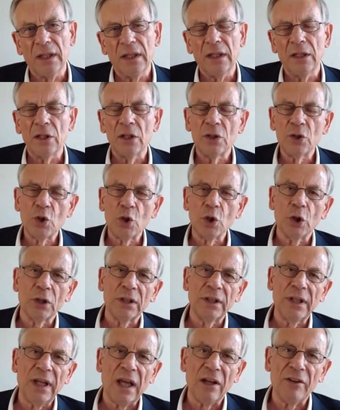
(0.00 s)

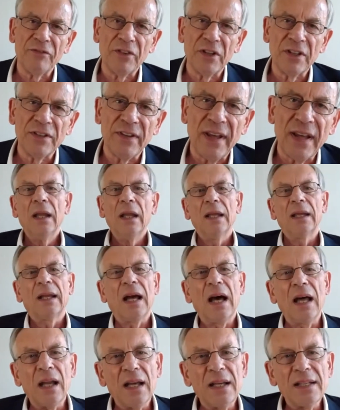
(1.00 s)
shortly after that,
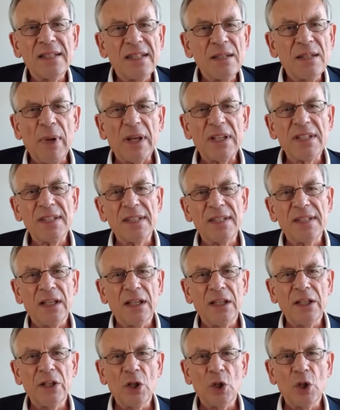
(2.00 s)
Karl-Heinz
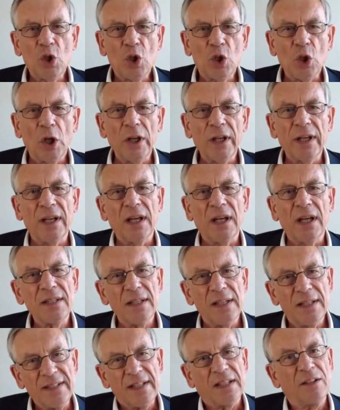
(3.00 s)
Sebastian joined us,
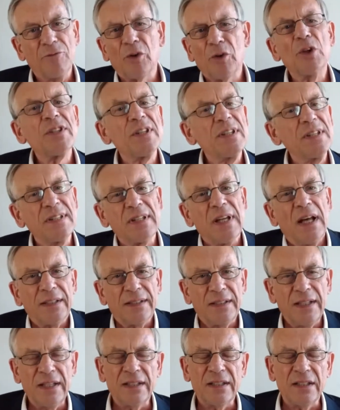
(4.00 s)
and that was the
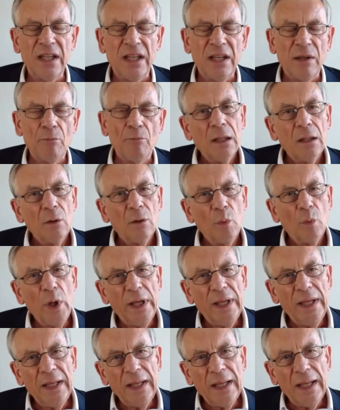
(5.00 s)
starting team.
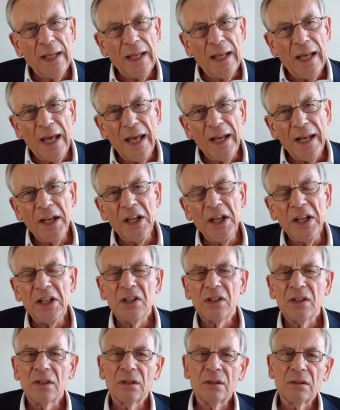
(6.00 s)
We added
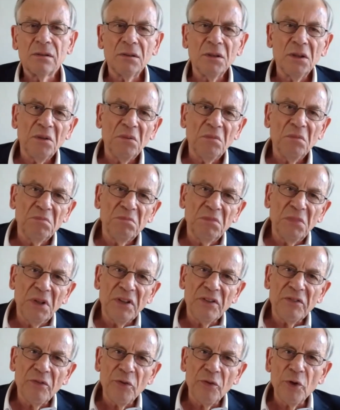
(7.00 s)
in
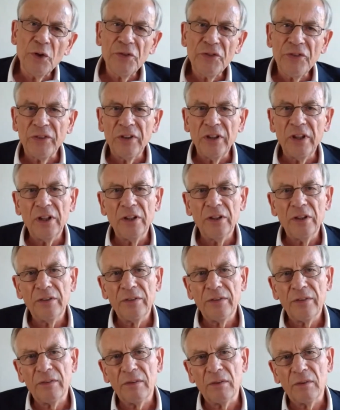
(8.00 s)
the first
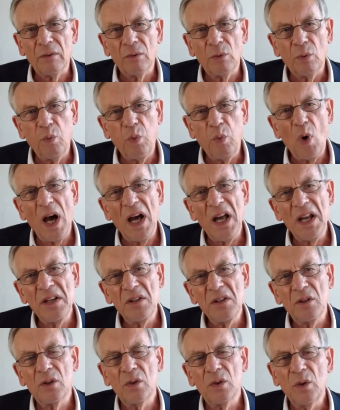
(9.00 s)
years
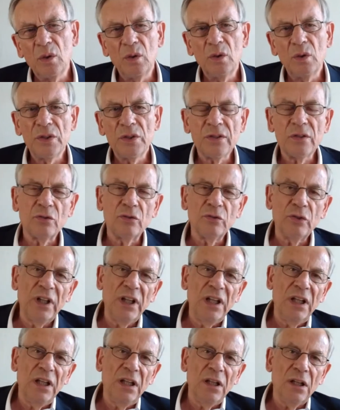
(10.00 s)
1, 2,
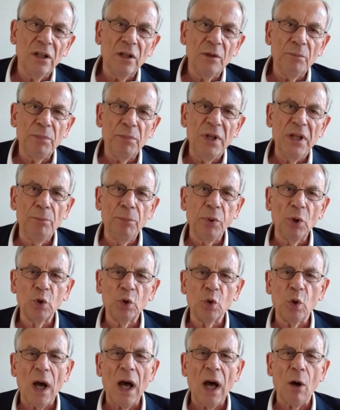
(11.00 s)
3 people
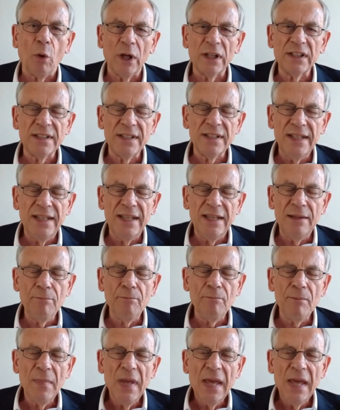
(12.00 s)
to our team.